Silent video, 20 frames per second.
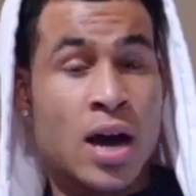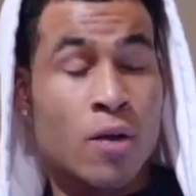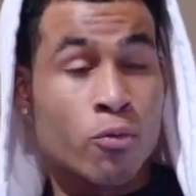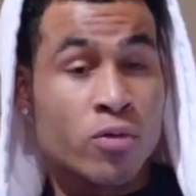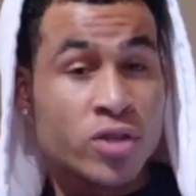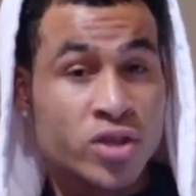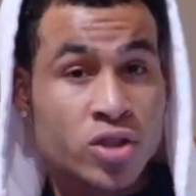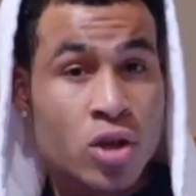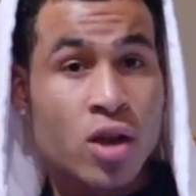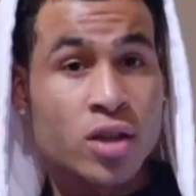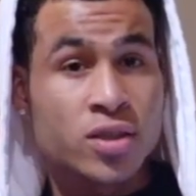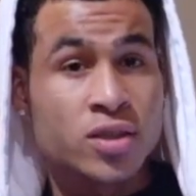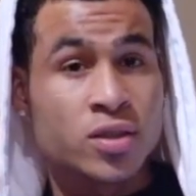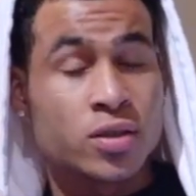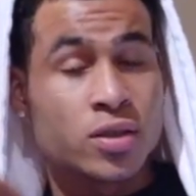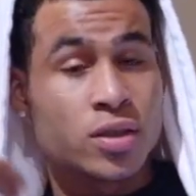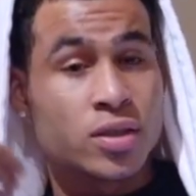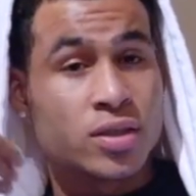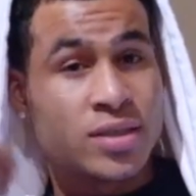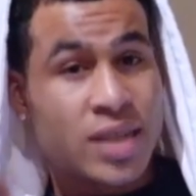results,
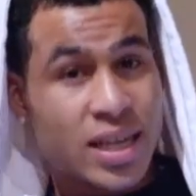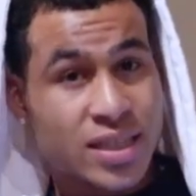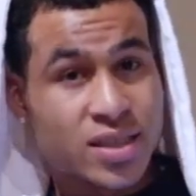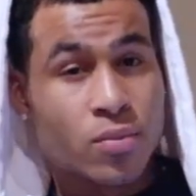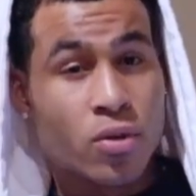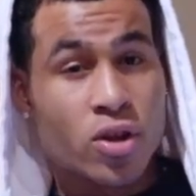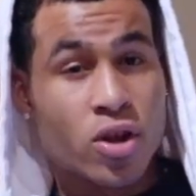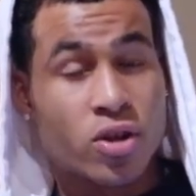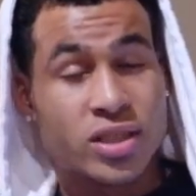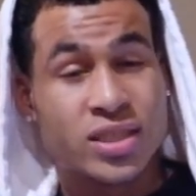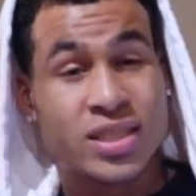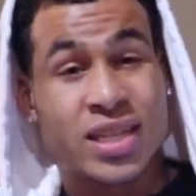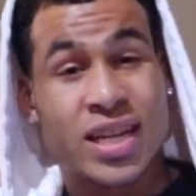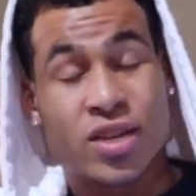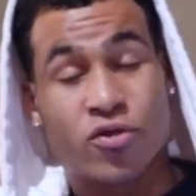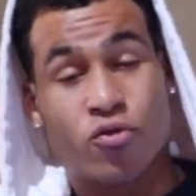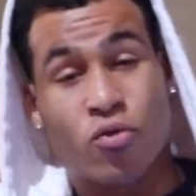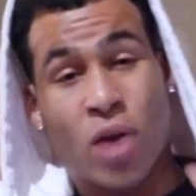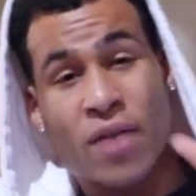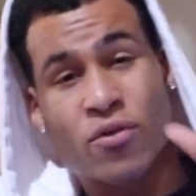testimonials is gonna
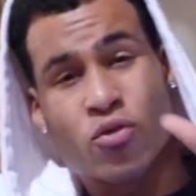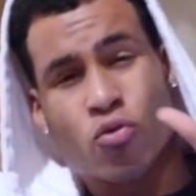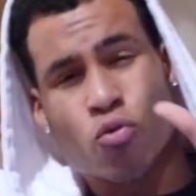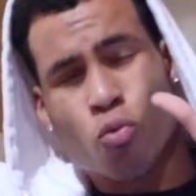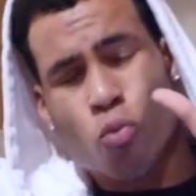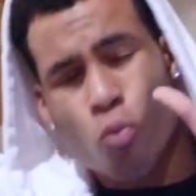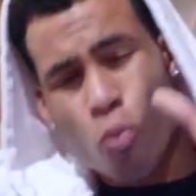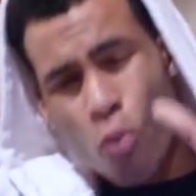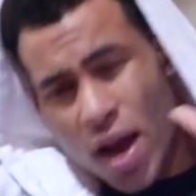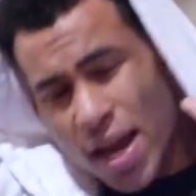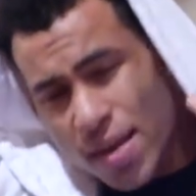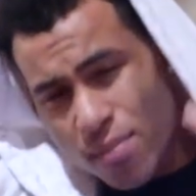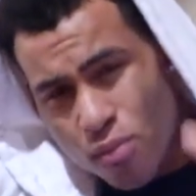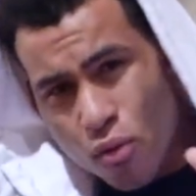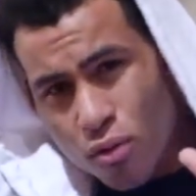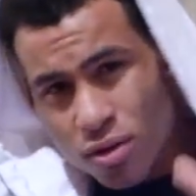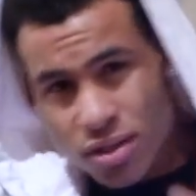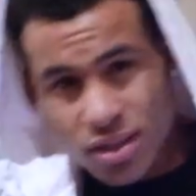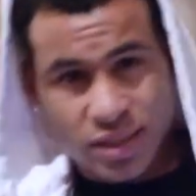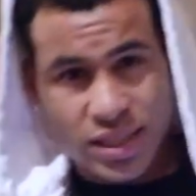drive you way
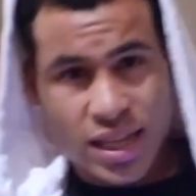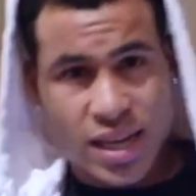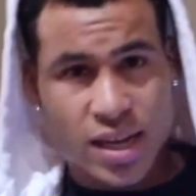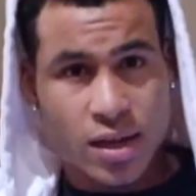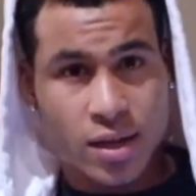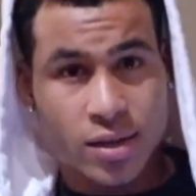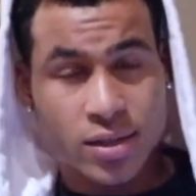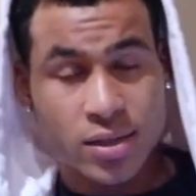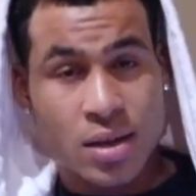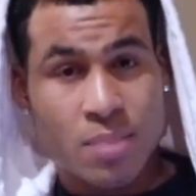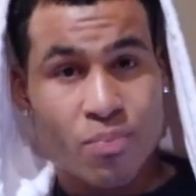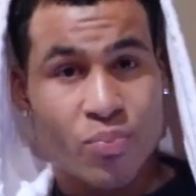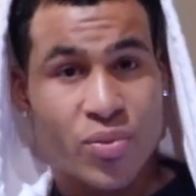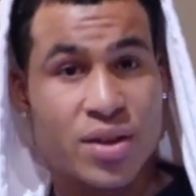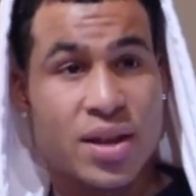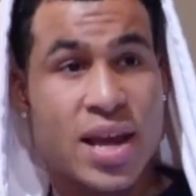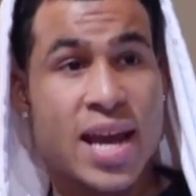more sales than,